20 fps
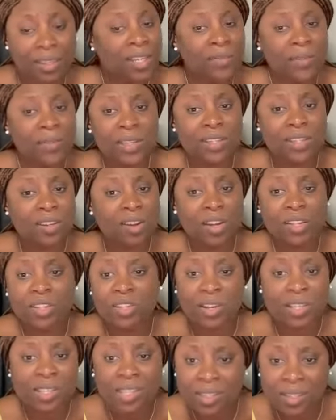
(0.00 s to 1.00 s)
If it's not
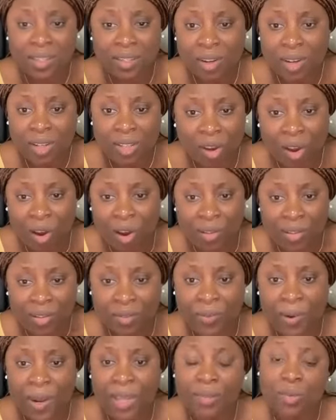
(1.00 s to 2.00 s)
yours, it's not
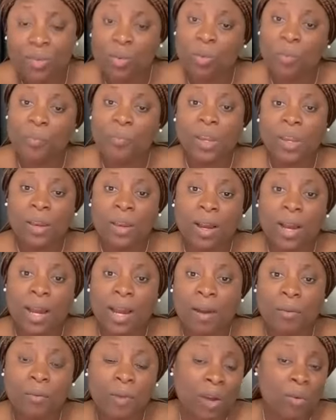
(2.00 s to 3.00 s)
yours, right? So
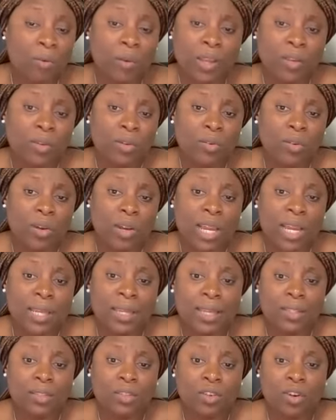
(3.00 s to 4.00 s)
and when you don't get
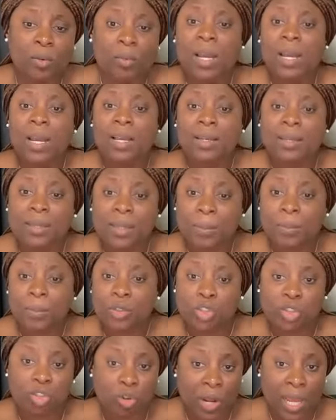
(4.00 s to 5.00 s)
that job,
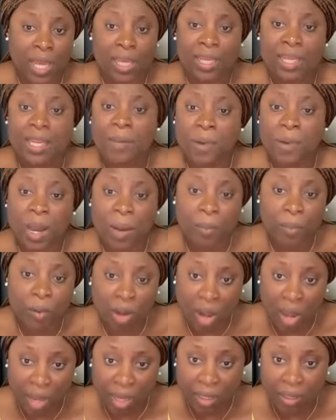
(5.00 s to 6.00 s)
keep trying, keep
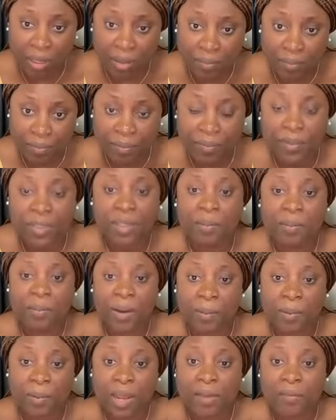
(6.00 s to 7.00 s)
applying. Keep
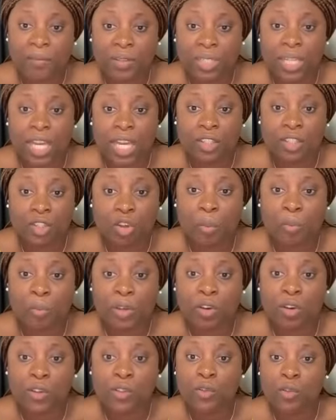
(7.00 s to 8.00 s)
applying for that job,
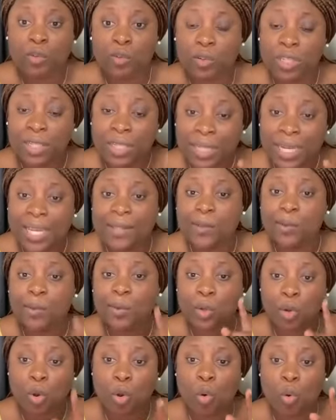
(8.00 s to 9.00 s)
because you need to
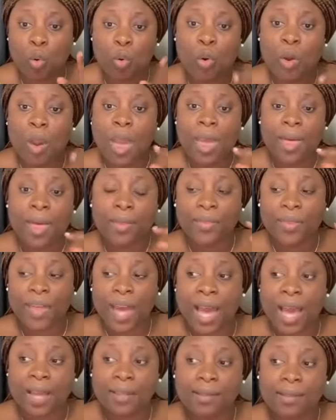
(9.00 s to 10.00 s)
know
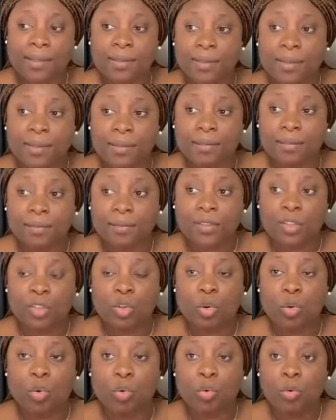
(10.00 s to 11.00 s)
that,
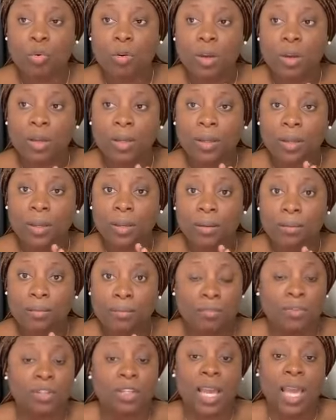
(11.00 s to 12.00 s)
you know,
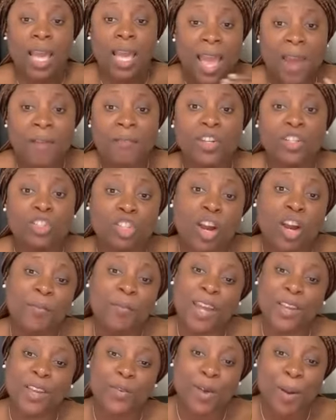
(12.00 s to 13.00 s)
every
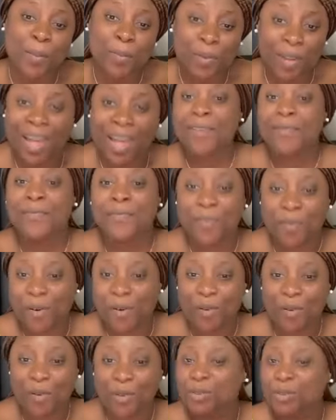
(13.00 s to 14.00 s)
job that you apply
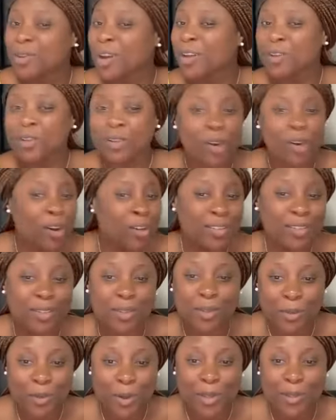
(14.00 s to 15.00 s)
for, you are not
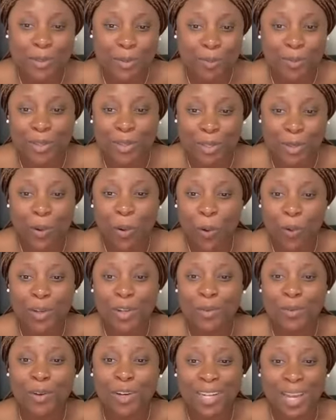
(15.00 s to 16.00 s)
going to be the
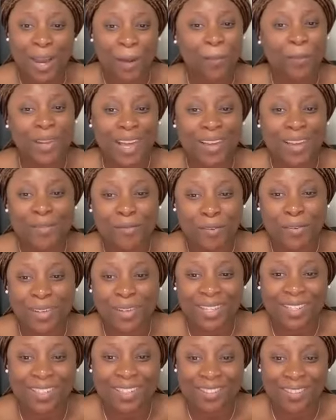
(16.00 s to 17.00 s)
only one applying
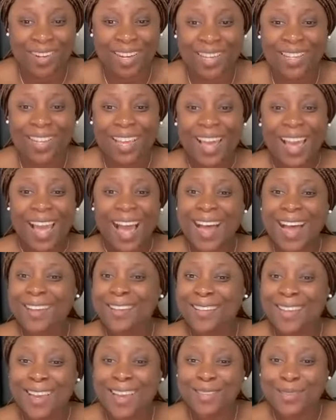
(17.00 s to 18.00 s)
for it, right?
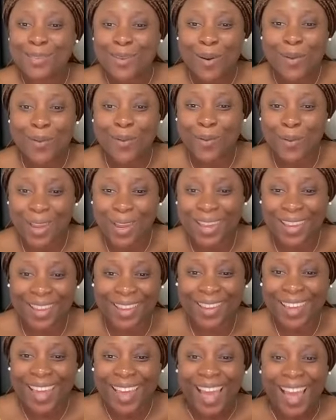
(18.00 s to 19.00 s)
And there is no
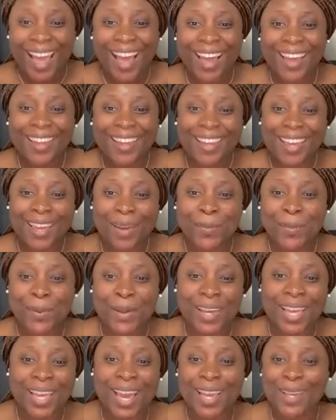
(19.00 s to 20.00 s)
way an
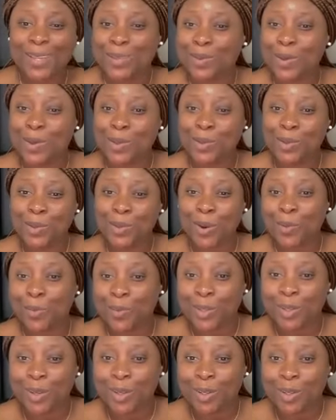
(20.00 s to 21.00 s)
employer is going to
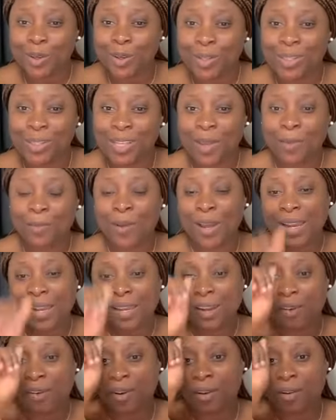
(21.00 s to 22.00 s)
come to your doorstep
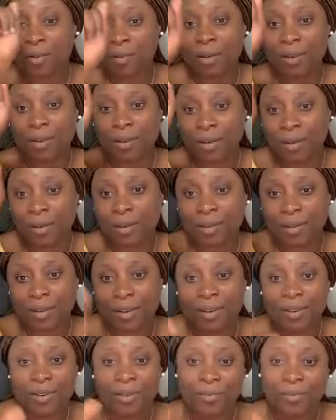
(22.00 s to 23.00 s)
and knock.
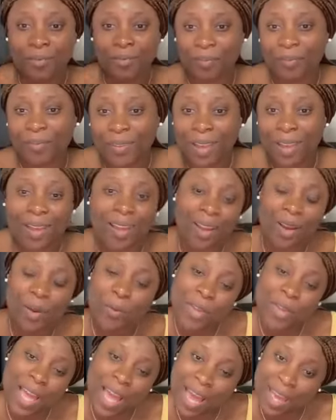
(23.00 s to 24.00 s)
Come.
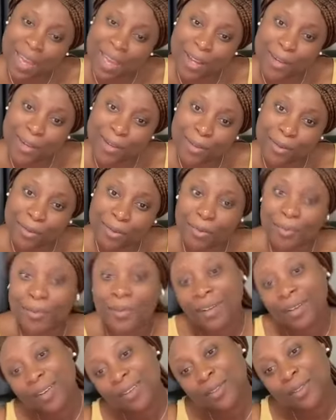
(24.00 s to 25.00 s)
We hired you.
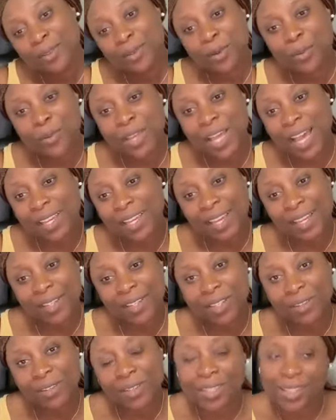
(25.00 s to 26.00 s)
You know, we
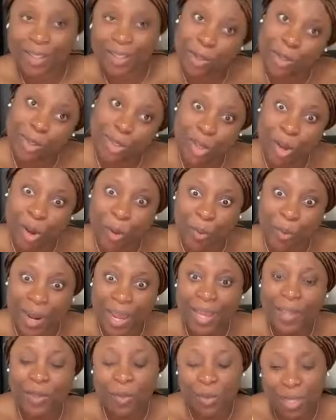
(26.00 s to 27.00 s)
hired you. It's your job,
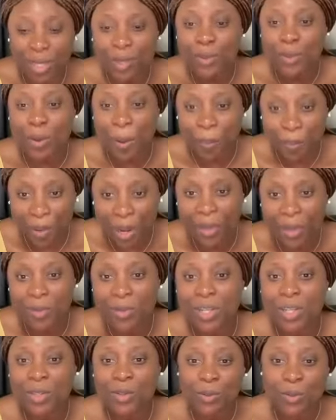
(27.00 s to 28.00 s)
right? You need to apply.
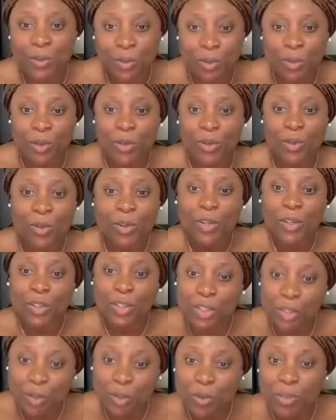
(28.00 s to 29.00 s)
You need to do your
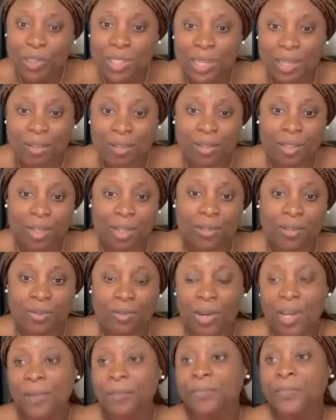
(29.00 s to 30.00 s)
due
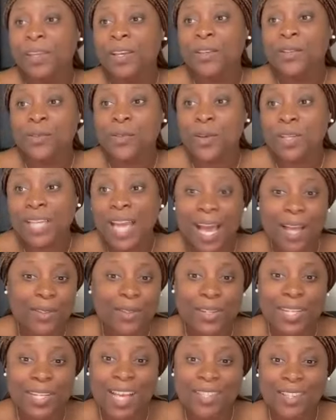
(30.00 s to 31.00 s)
diligence, right? So yeah,
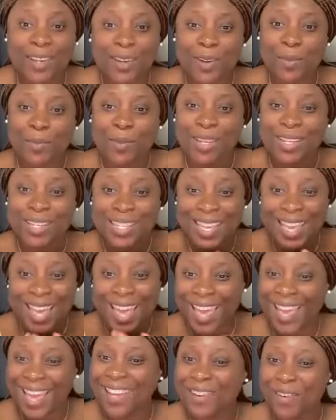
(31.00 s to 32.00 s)
so that's gonna be the
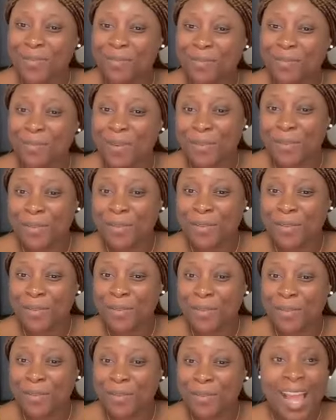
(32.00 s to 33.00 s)
end of my
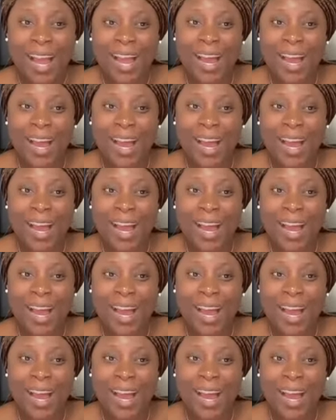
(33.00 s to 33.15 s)
video.